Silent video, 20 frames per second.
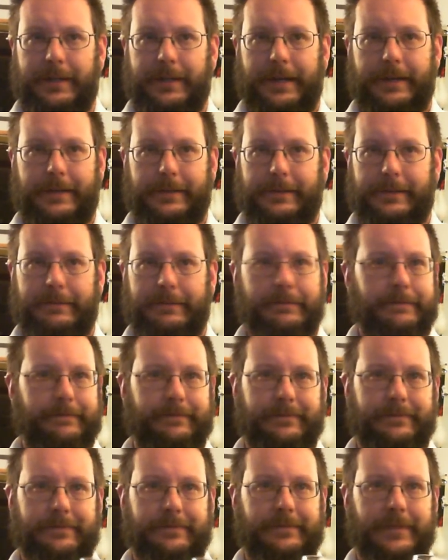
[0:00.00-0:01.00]
There's
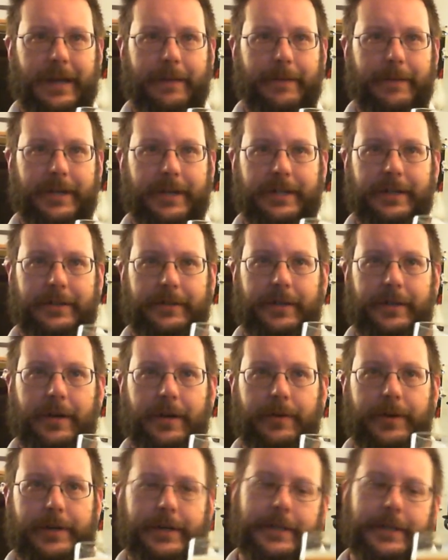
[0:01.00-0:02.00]
not much else
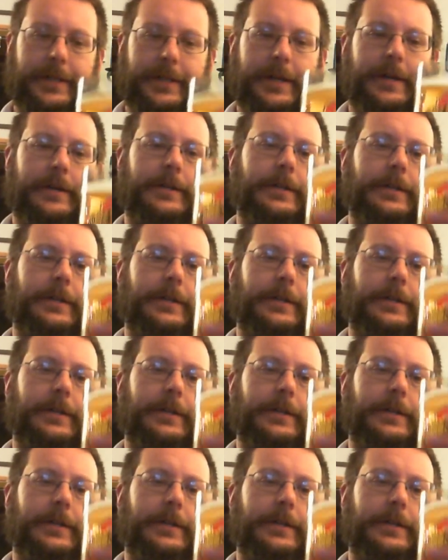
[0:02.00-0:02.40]
going on there.